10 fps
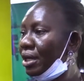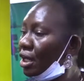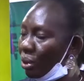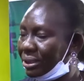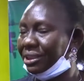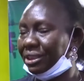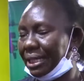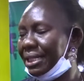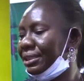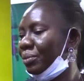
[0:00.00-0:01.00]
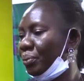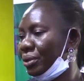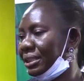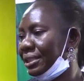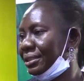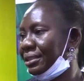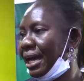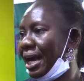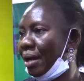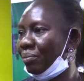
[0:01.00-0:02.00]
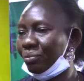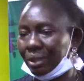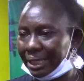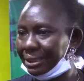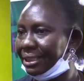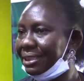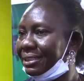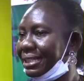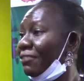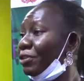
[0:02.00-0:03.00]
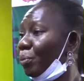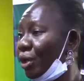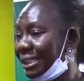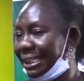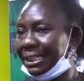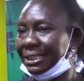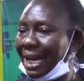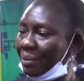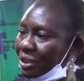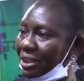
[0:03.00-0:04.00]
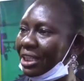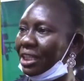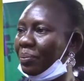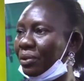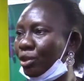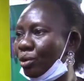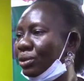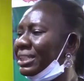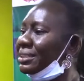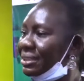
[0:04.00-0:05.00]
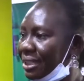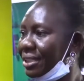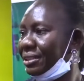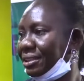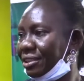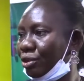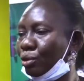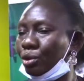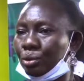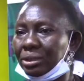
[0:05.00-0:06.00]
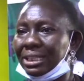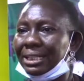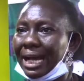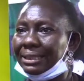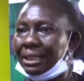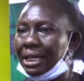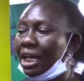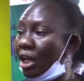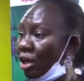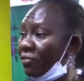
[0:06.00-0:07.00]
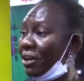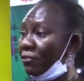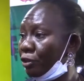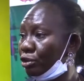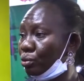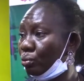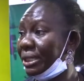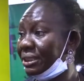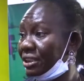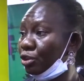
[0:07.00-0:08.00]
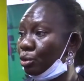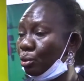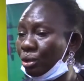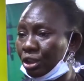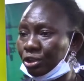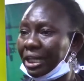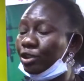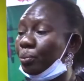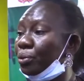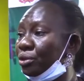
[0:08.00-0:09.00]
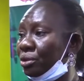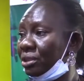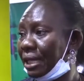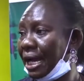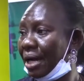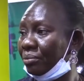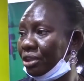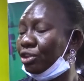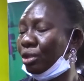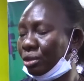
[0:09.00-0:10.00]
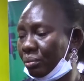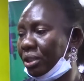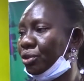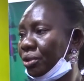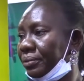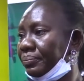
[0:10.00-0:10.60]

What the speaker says: It was a challenging process, getting everybody, NAPTIP, the scenes. You could see that a lot of efforts went into trying to produce this documentary.